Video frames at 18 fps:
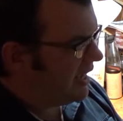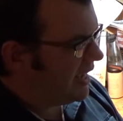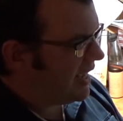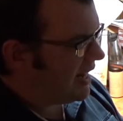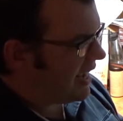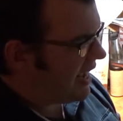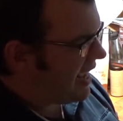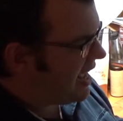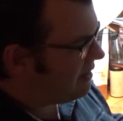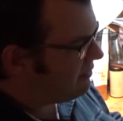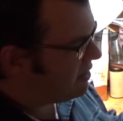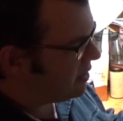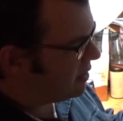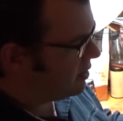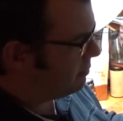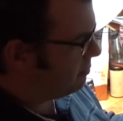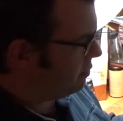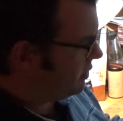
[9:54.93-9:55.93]
I haven't
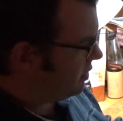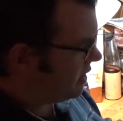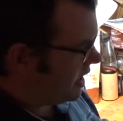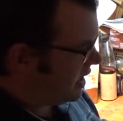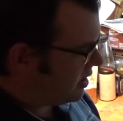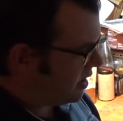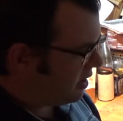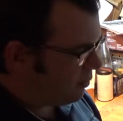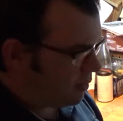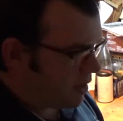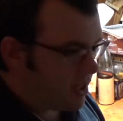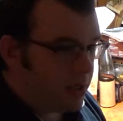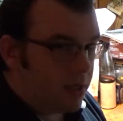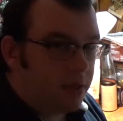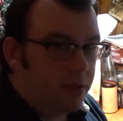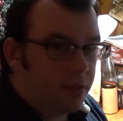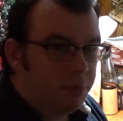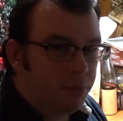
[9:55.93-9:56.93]
completely
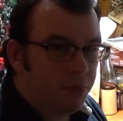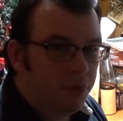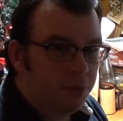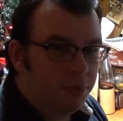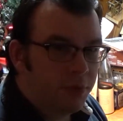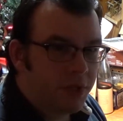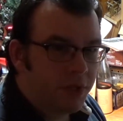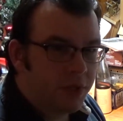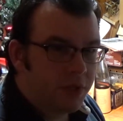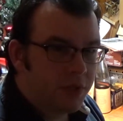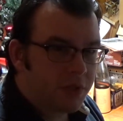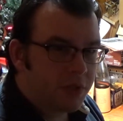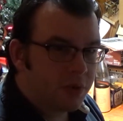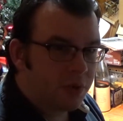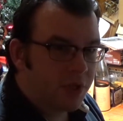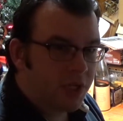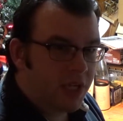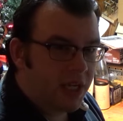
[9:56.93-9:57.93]
redone the movement in
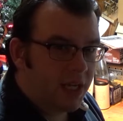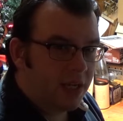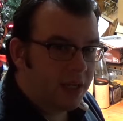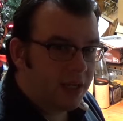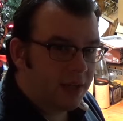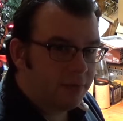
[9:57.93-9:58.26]
this one yet.